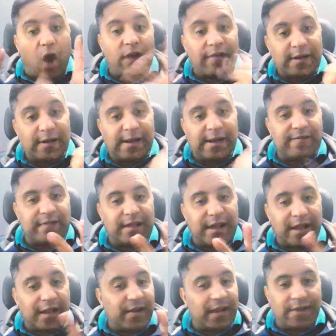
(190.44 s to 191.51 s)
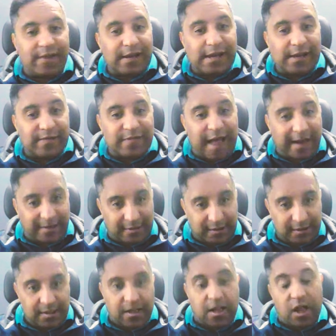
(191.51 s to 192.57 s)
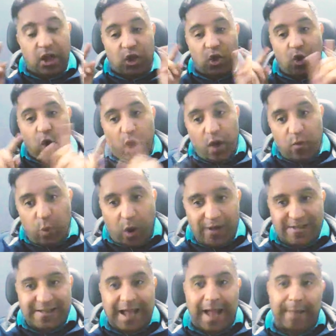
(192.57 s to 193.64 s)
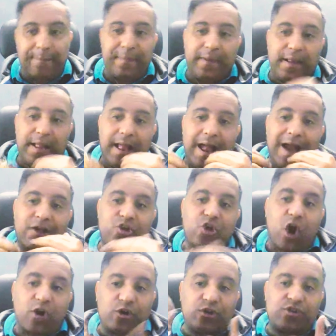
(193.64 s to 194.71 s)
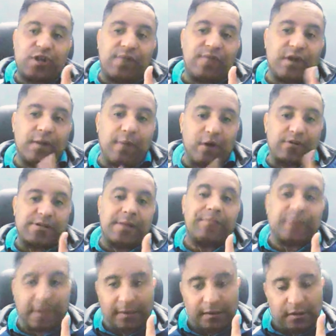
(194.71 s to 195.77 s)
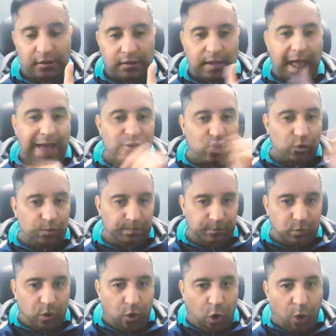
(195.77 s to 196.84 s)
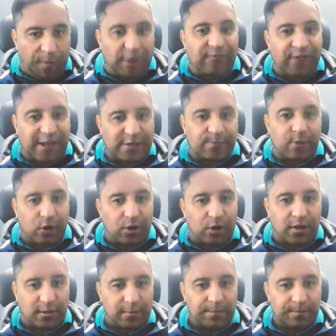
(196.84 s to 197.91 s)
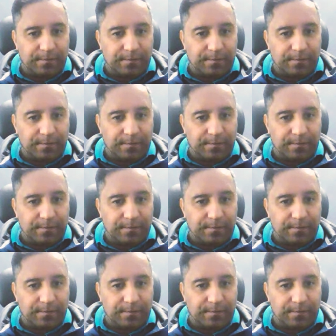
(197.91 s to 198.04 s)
Or even leave that. Go on WhatsApp and talk to someone about something. And you open Facebook.